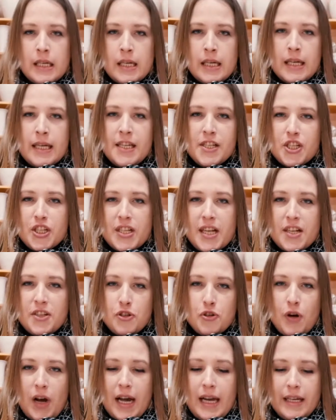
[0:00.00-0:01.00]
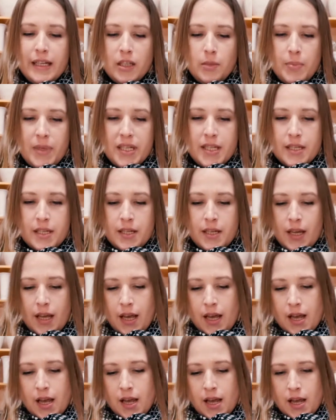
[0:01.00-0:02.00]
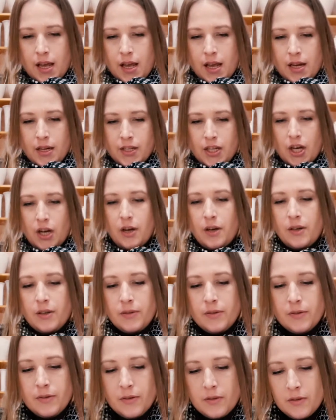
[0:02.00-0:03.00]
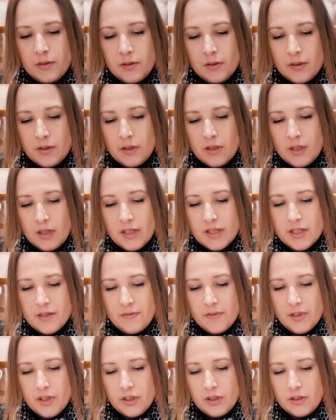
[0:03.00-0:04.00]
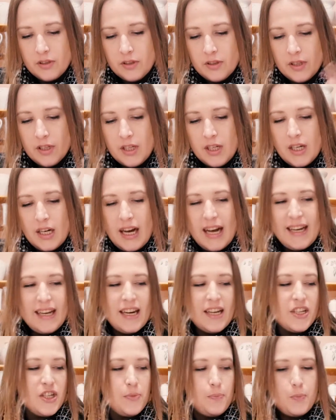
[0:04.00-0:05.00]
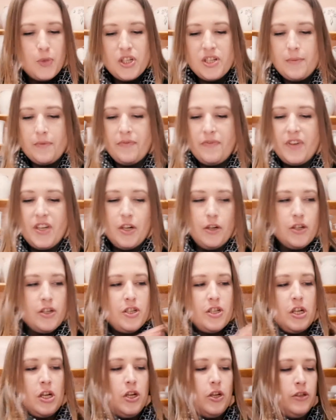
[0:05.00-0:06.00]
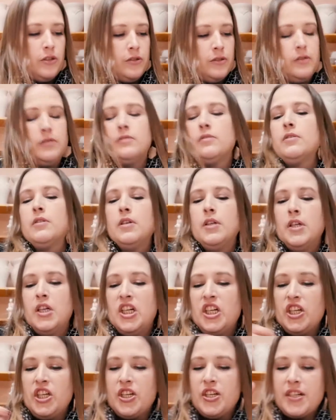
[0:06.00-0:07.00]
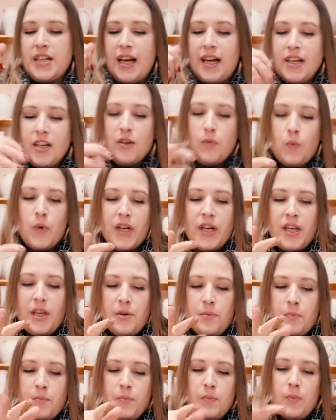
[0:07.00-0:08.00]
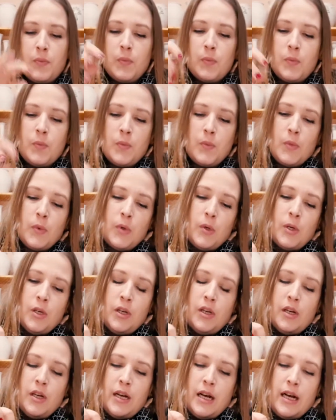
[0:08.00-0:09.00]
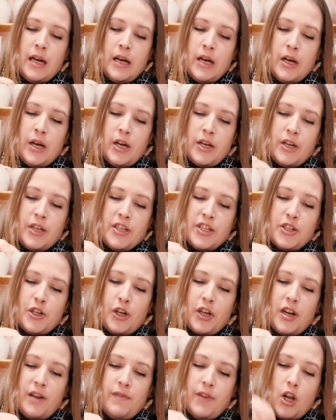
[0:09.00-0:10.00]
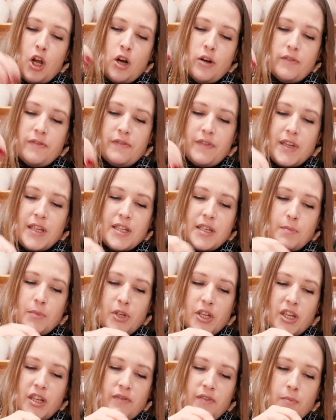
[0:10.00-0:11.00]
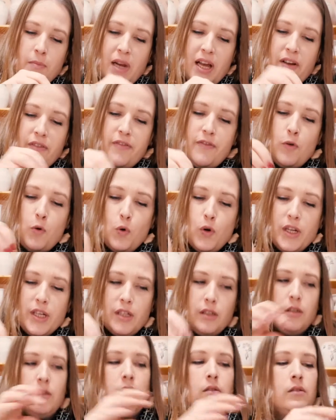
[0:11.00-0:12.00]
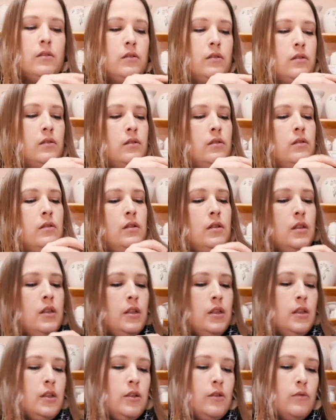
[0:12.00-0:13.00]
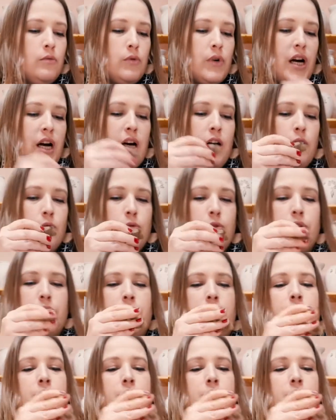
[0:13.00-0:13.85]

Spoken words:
He just has to dry a little bit and yeah, let's feel. I can actually put some feet on so long because I don't want him, he's not gonna have long feet. I'm gonna give him like 4 little rounded